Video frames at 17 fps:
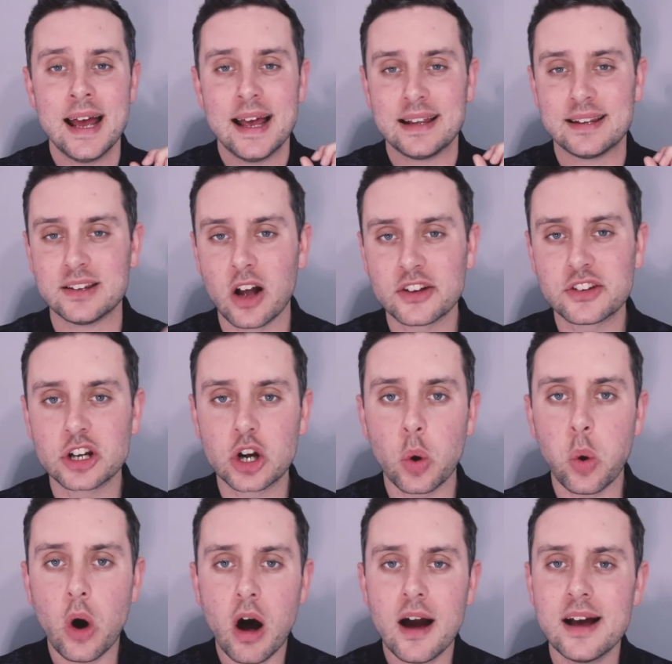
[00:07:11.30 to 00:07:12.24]
It's nice and
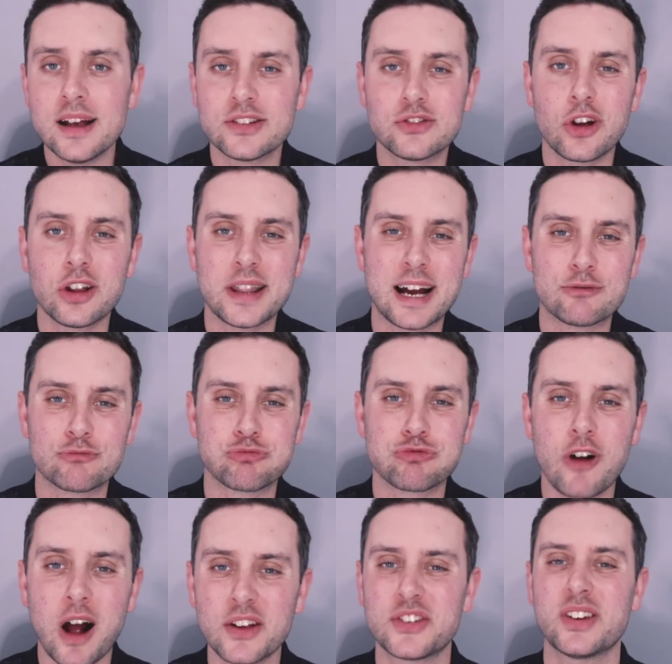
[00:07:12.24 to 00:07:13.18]
quiet. It's not that
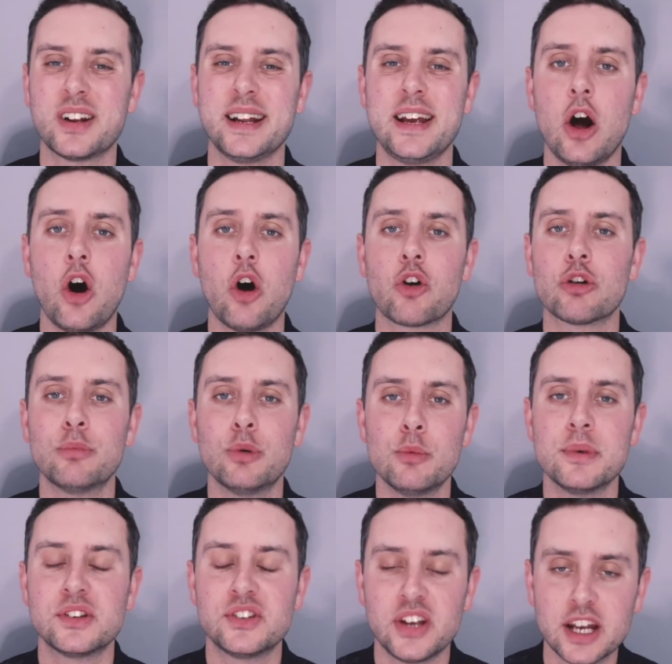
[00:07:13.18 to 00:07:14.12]
rustly, horrible
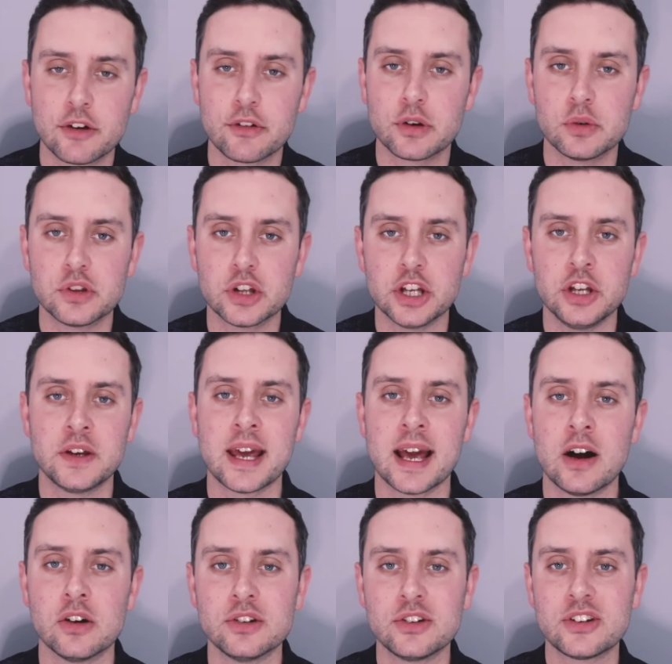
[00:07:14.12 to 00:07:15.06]
material that you
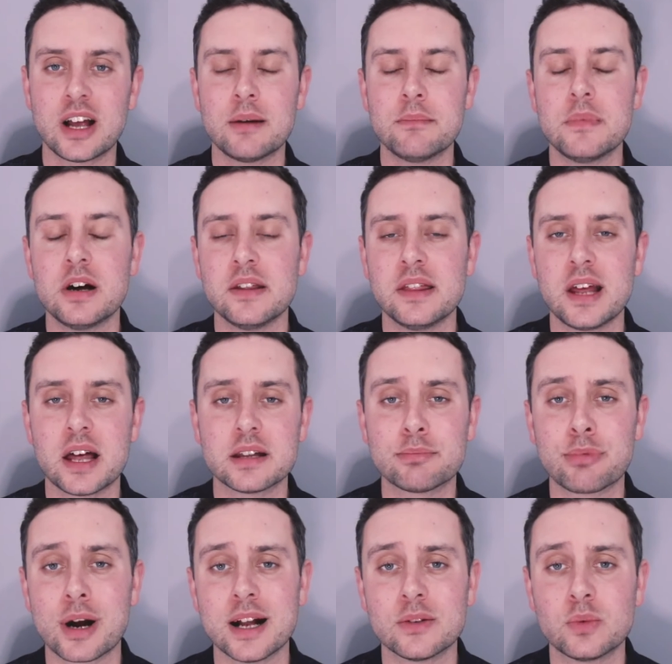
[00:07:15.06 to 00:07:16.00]
get on some of the other
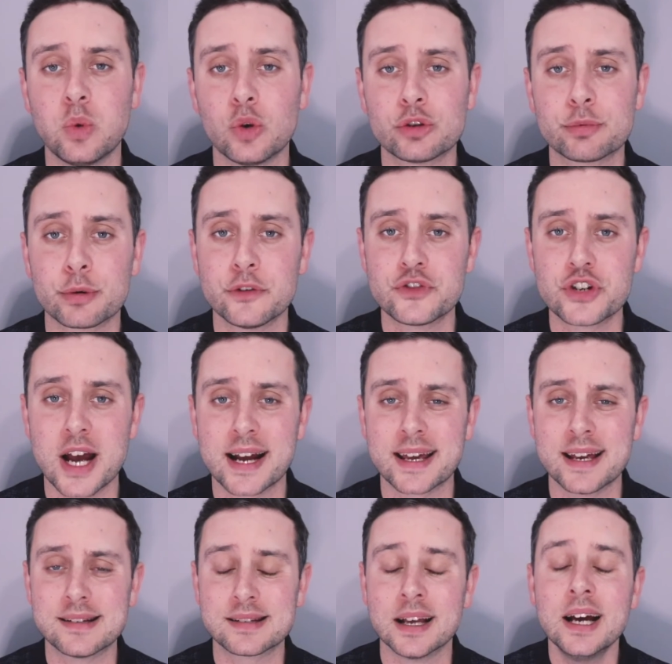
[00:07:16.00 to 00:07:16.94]
brands' waterproof
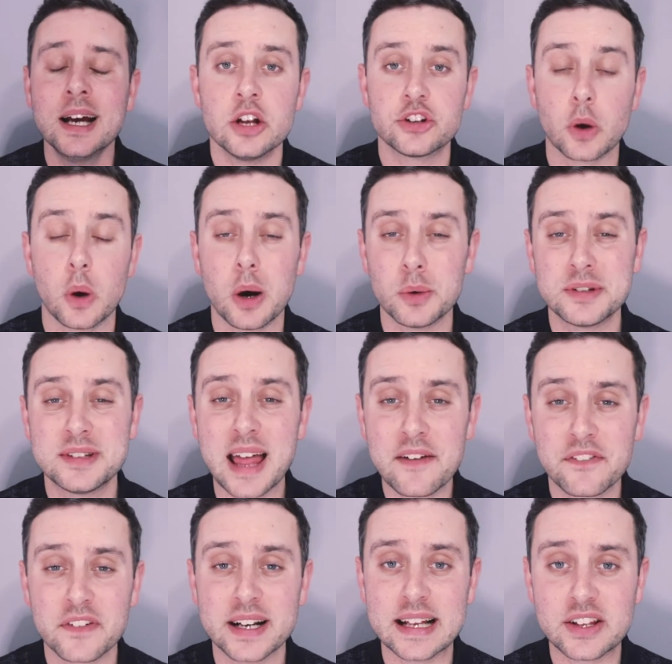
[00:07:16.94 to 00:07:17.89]
jackets. So I would
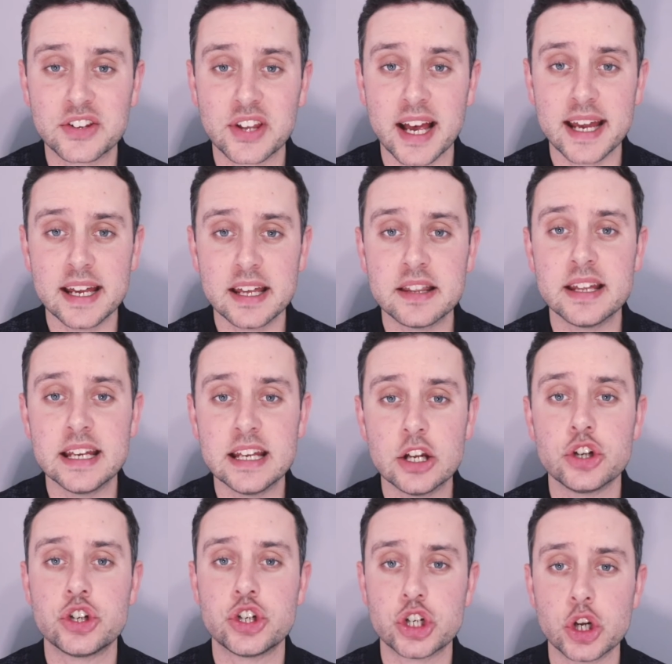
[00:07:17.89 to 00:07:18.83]
definitely say
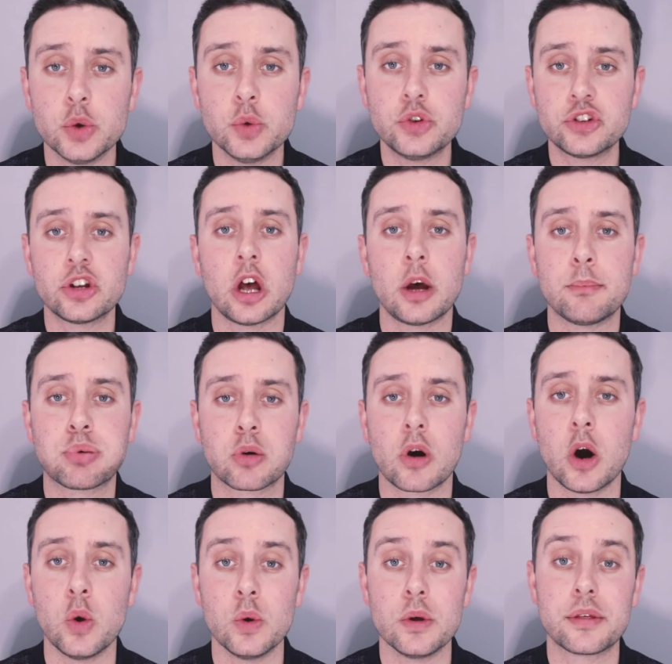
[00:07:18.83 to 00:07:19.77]
the Zeus
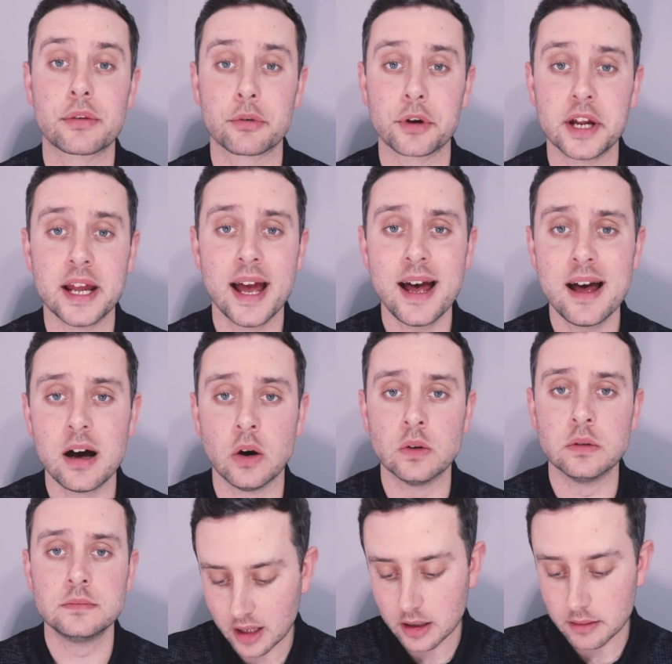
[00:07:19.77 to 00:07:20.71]
Pro
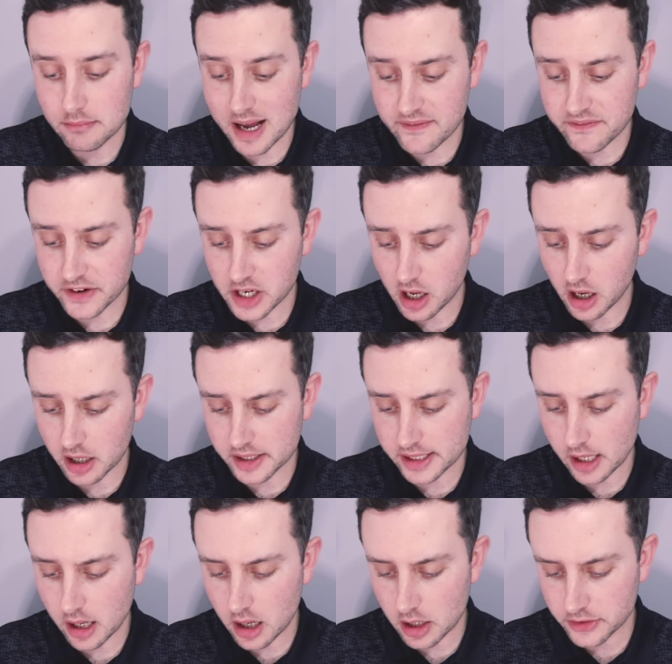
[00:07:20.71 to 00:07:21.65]
3L. Matt
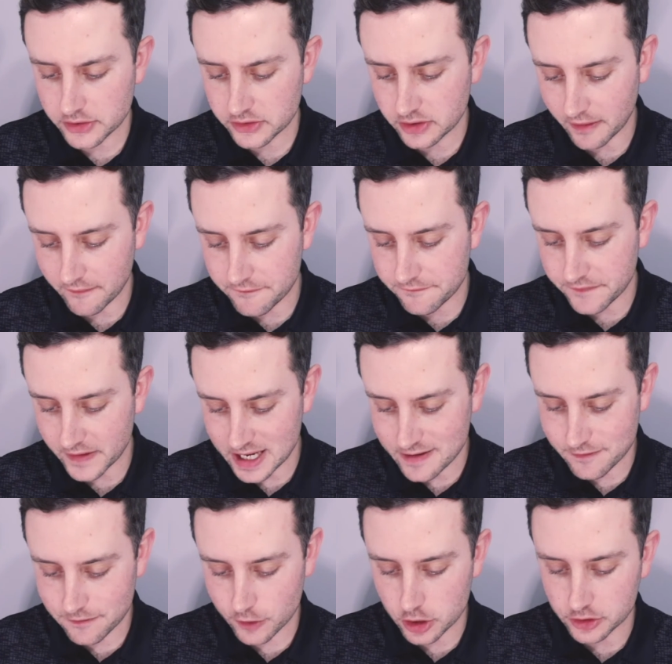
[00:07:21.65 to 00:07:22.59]
Vacani asks,
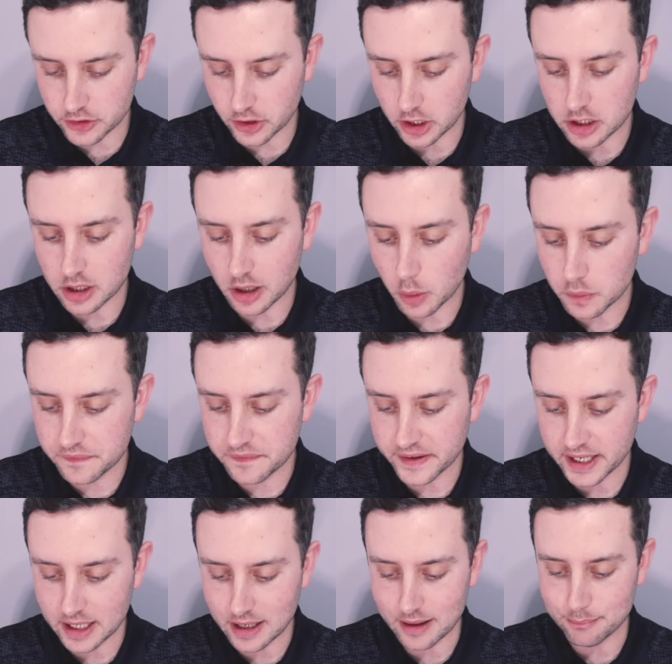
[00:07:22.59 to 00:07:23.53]
favourite
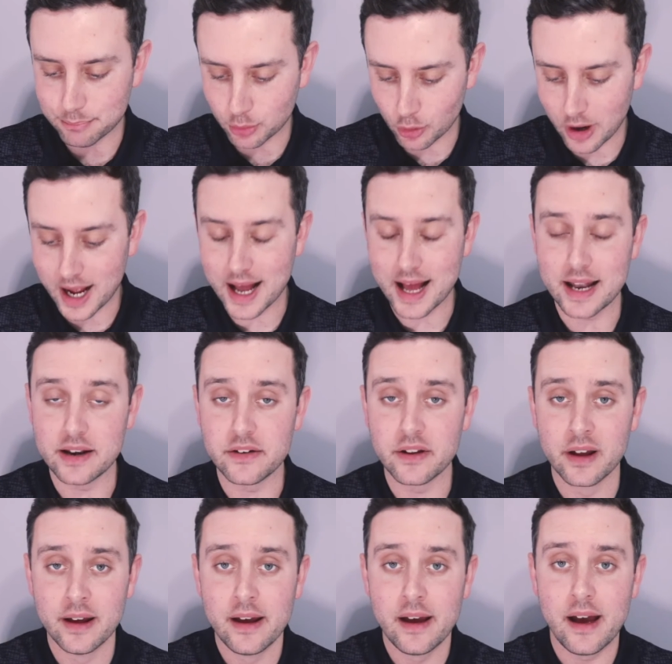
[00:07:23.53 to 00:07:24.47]
golfing brand?
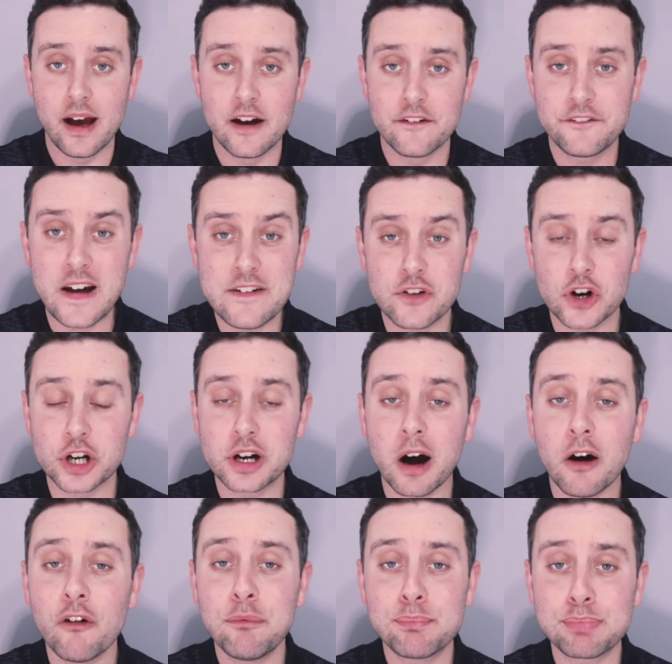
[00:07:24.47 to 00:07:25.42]
Favourite
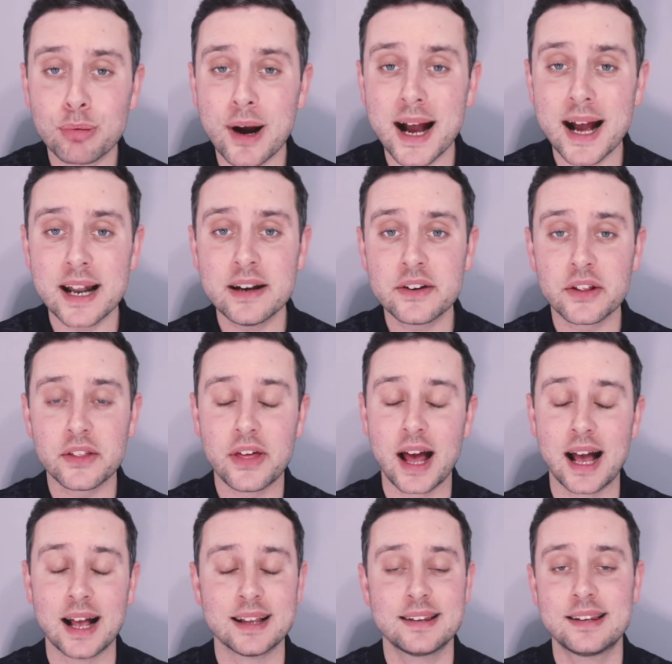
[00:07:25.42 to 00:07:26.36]
golf brand?
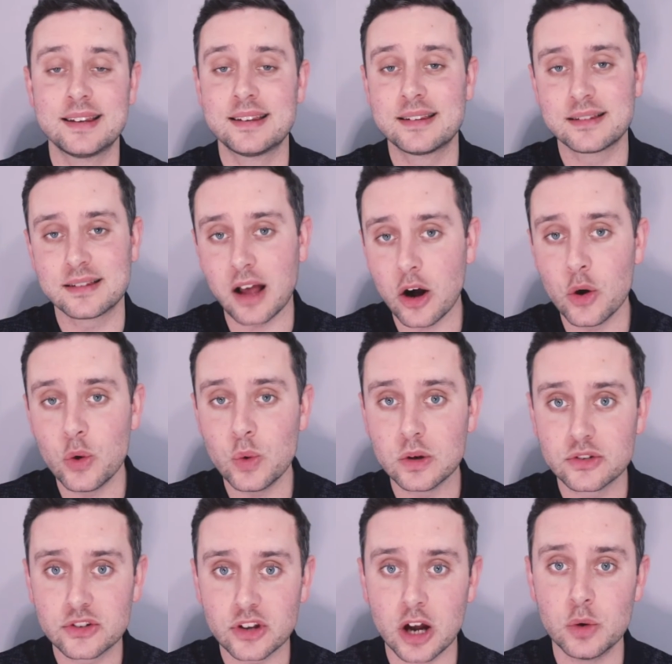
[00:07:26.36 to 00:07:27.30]

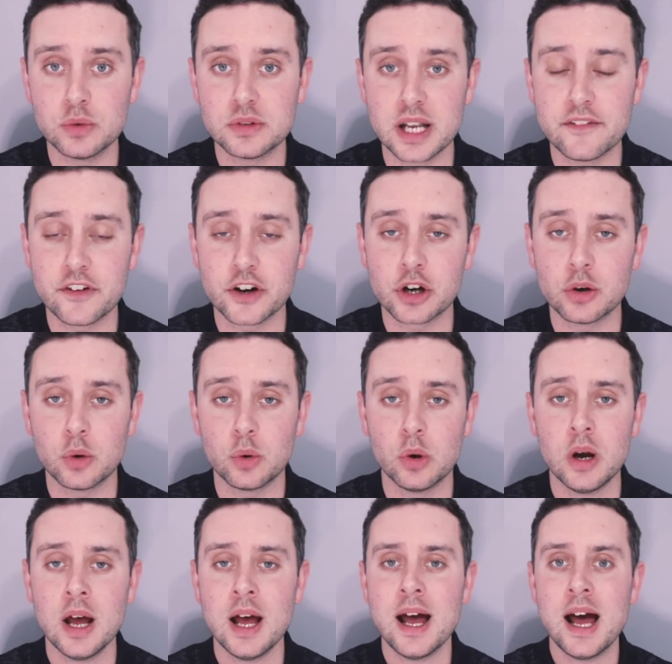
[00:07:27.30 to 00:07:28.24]
So
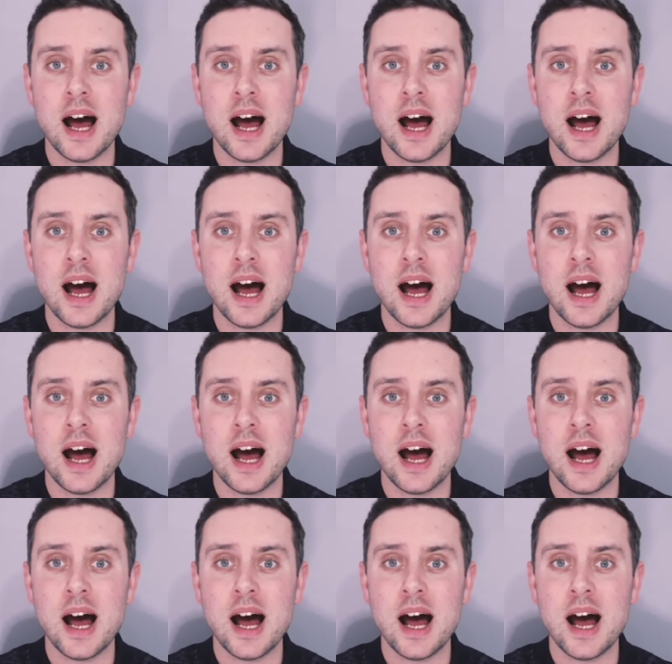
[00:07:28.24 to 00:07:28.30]
difficult.